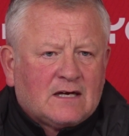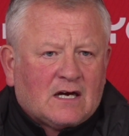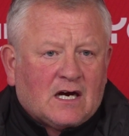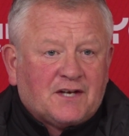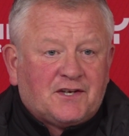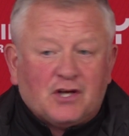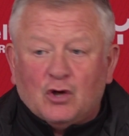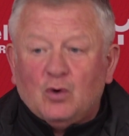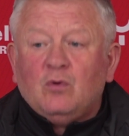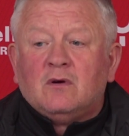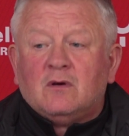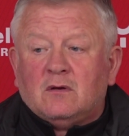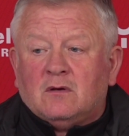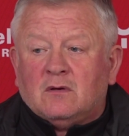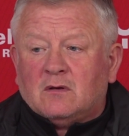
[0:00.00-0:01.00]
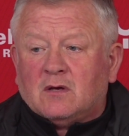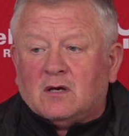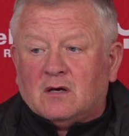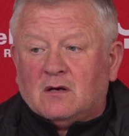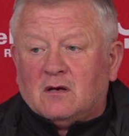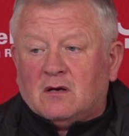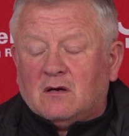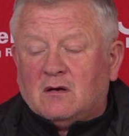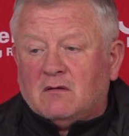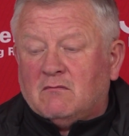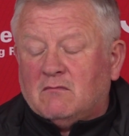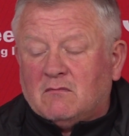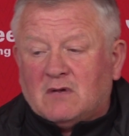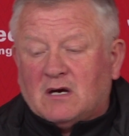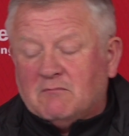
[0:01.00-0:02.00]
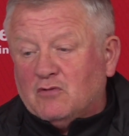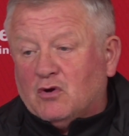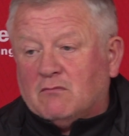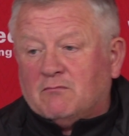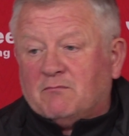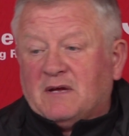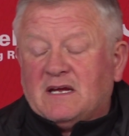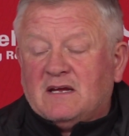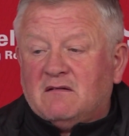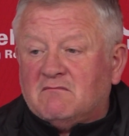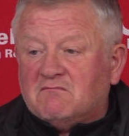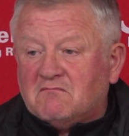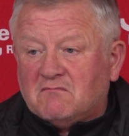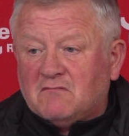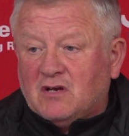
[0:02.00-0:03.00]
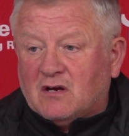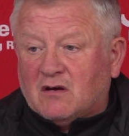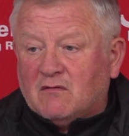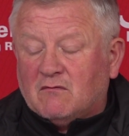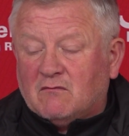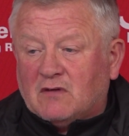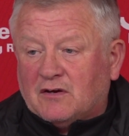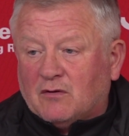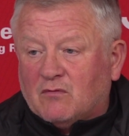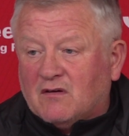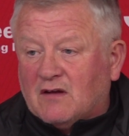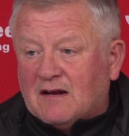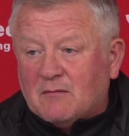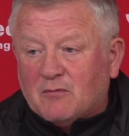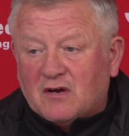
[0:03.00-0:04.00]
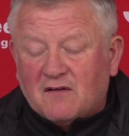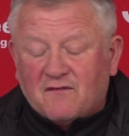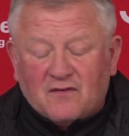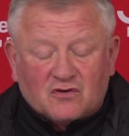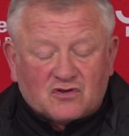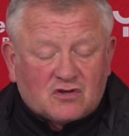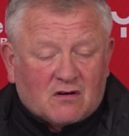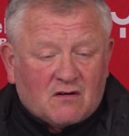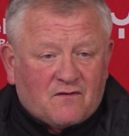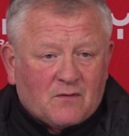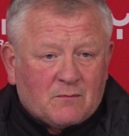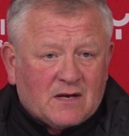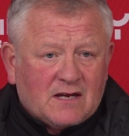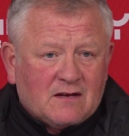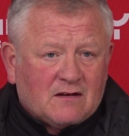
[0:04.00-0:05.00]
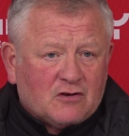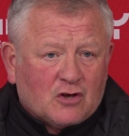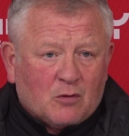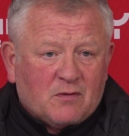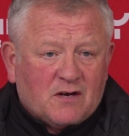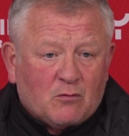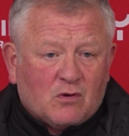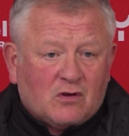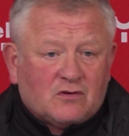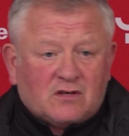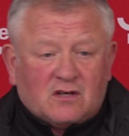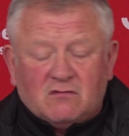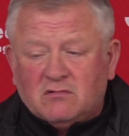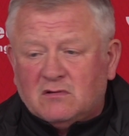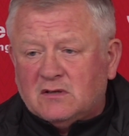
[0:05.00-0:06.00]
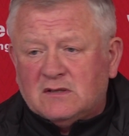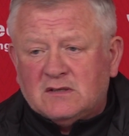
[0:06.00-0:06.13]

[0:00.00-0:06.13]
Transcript: I do. I'm not being, you know, I don't want anybody to feel sorry for me. Nobody will do.